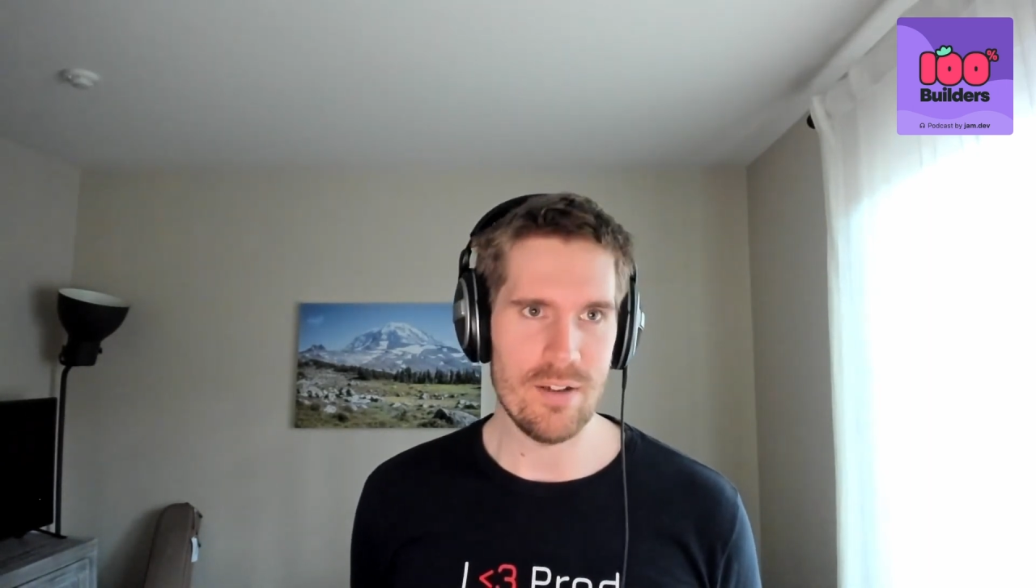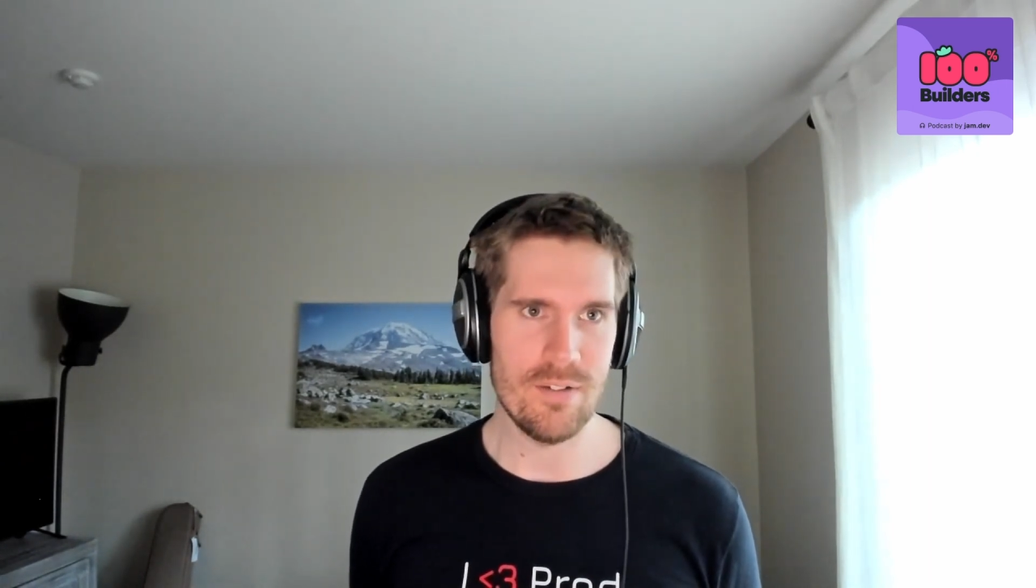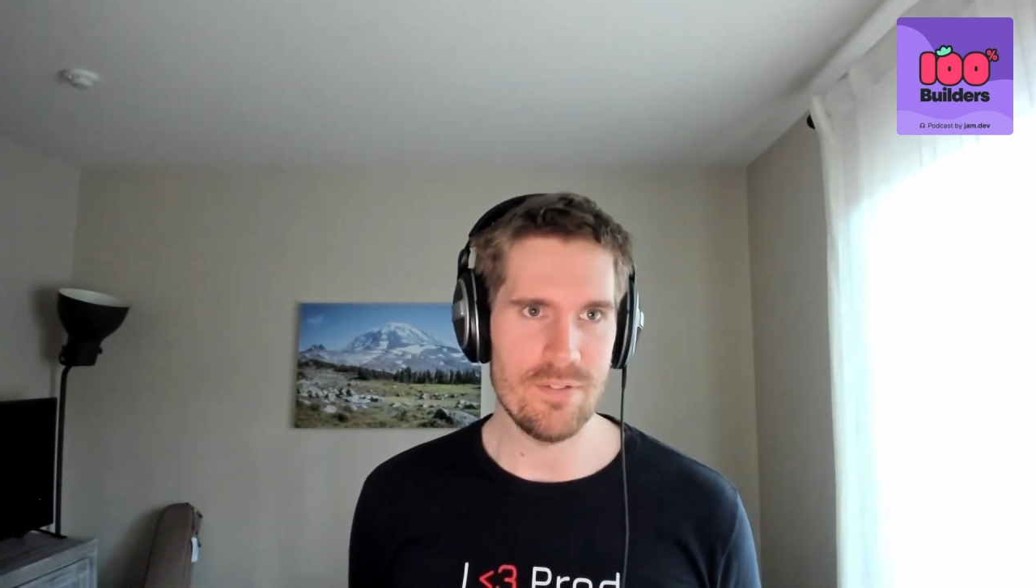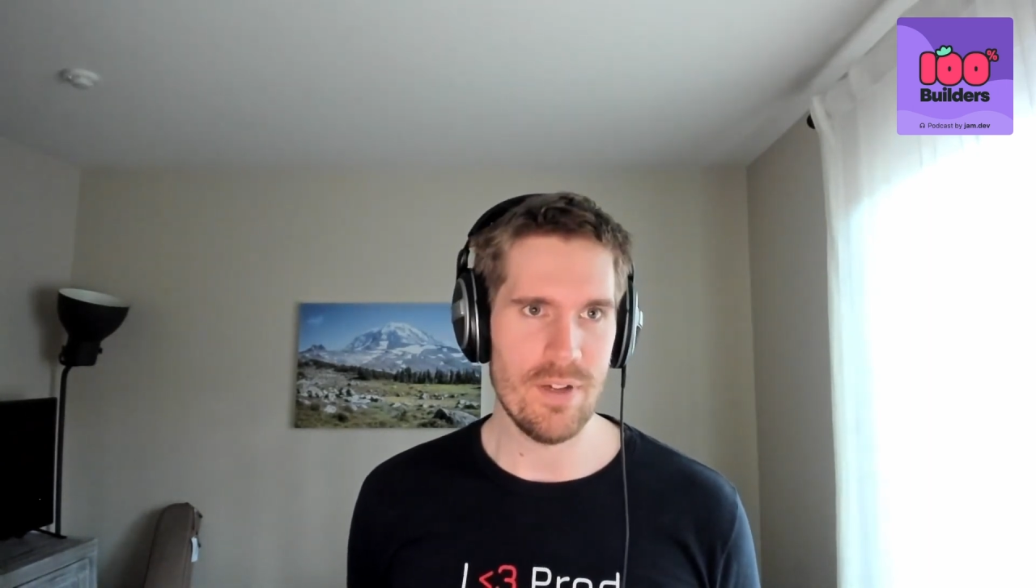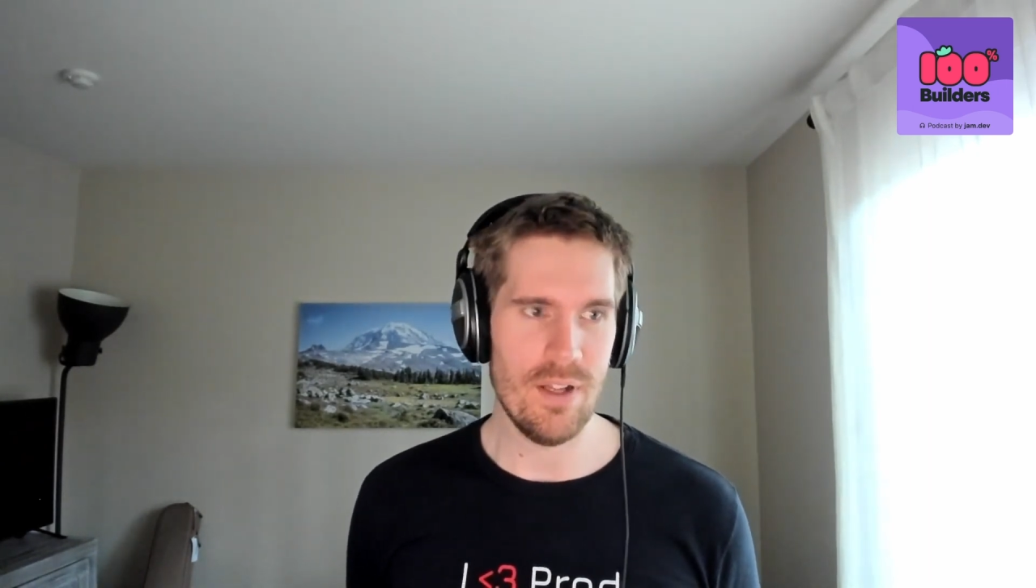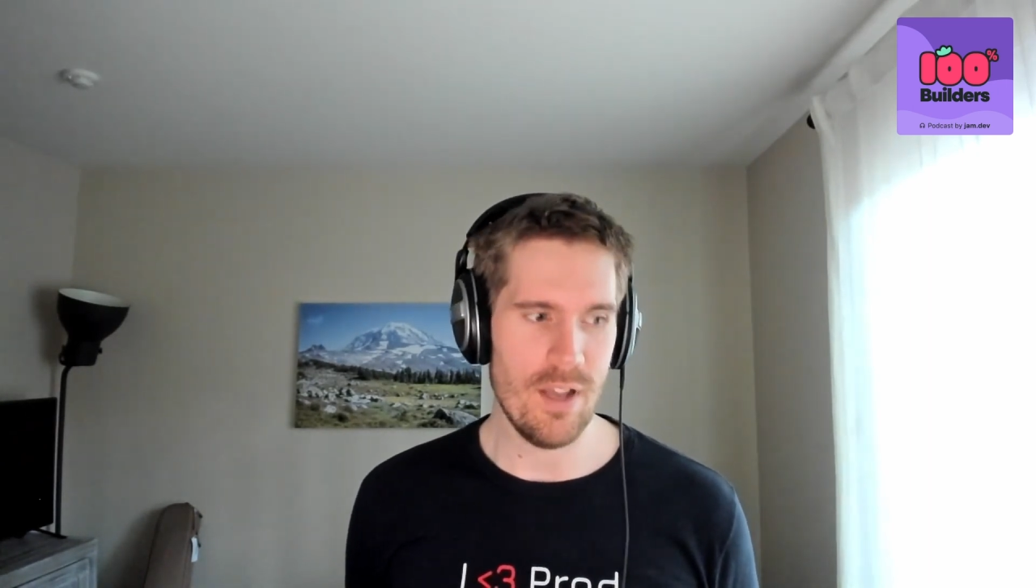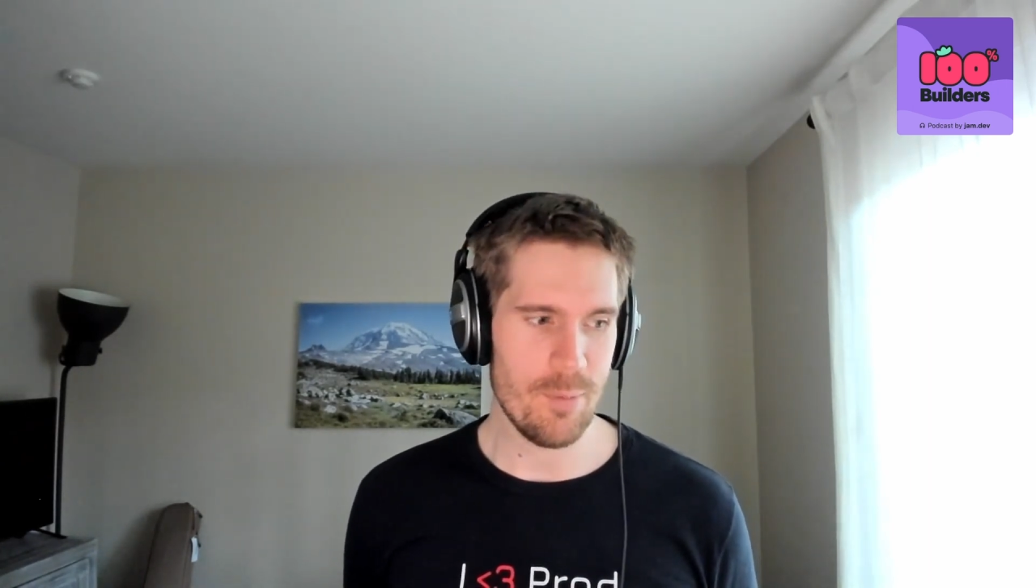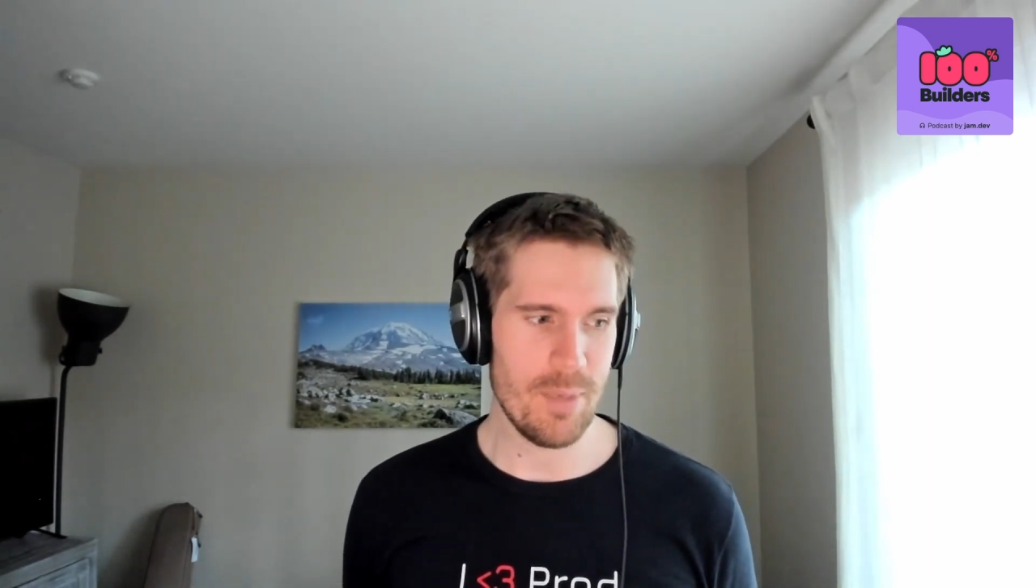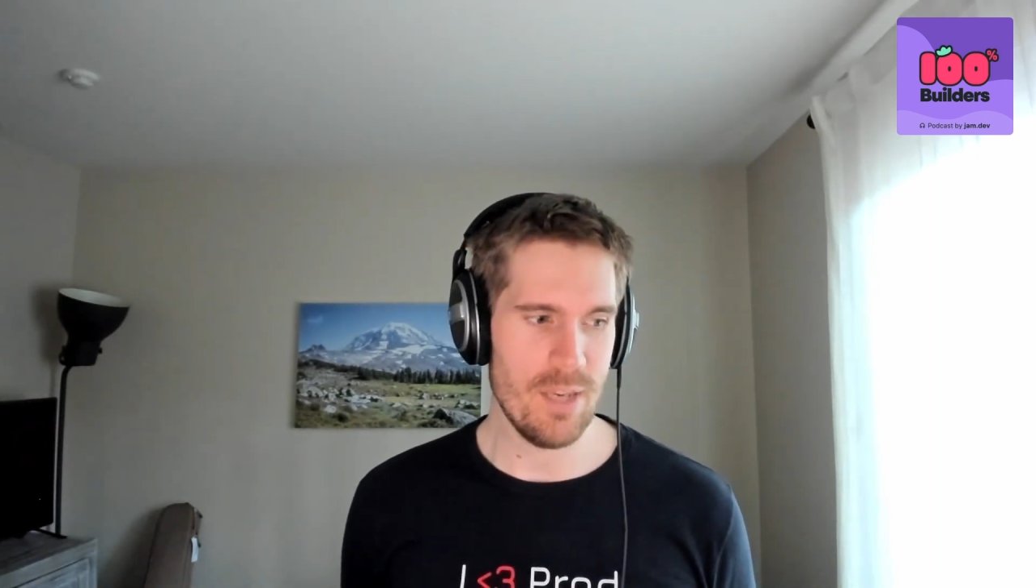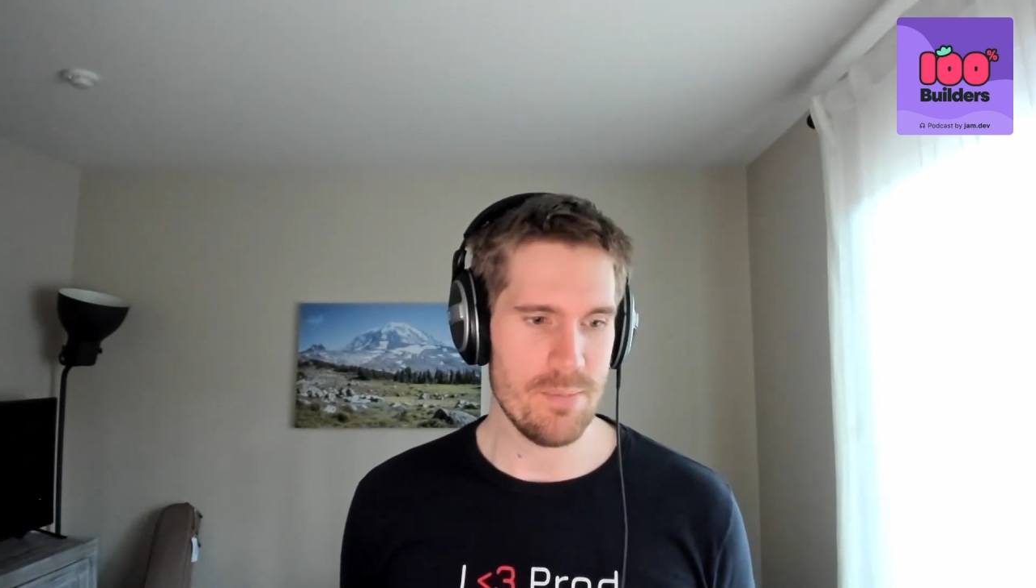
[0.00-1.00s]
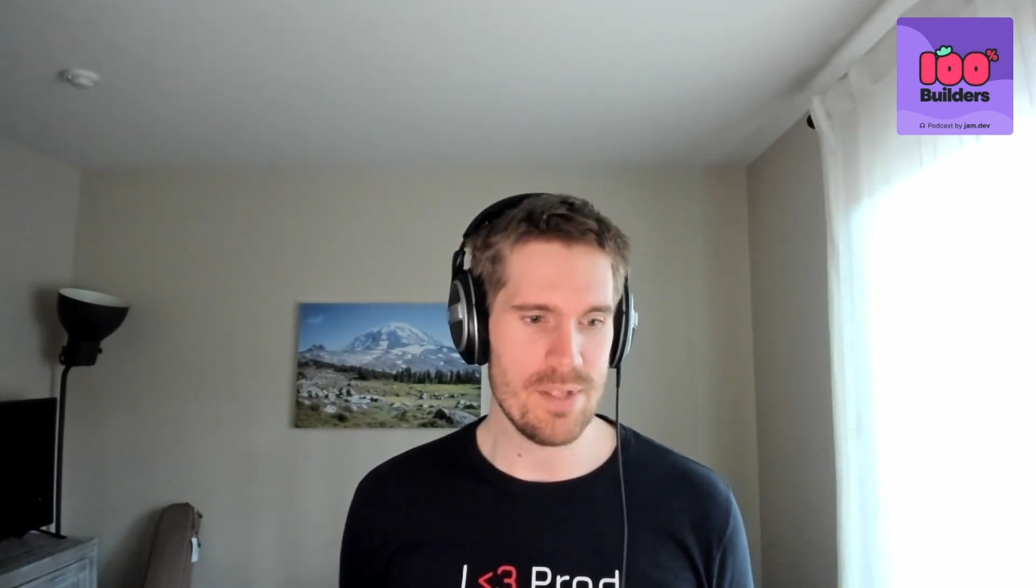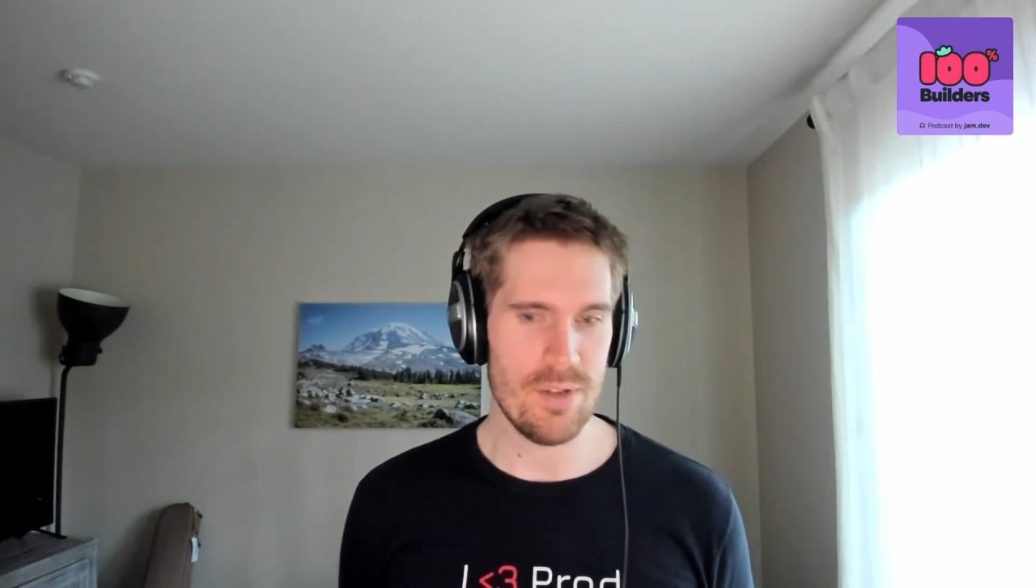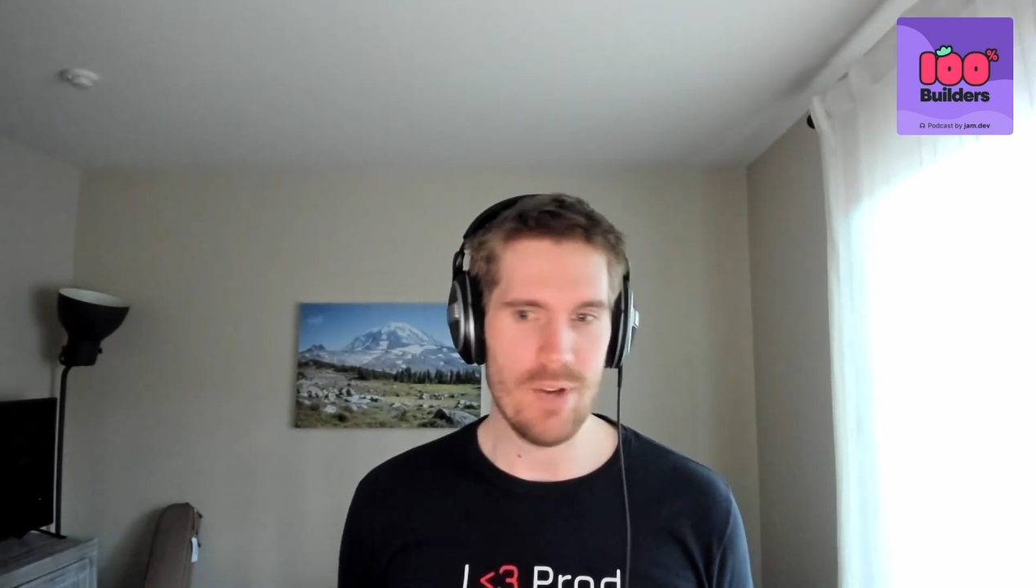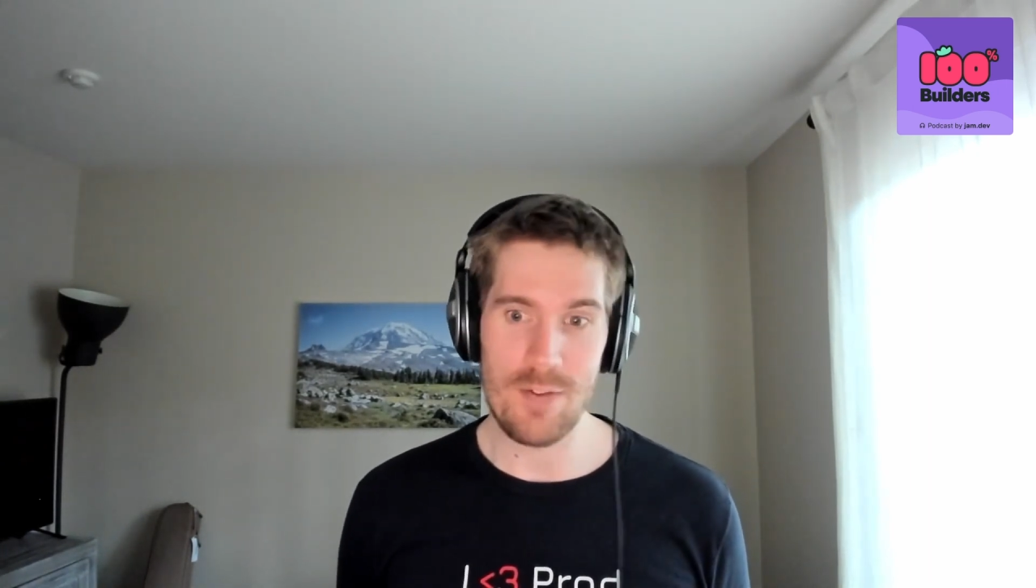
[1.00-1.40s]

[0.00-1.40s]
of PMs don't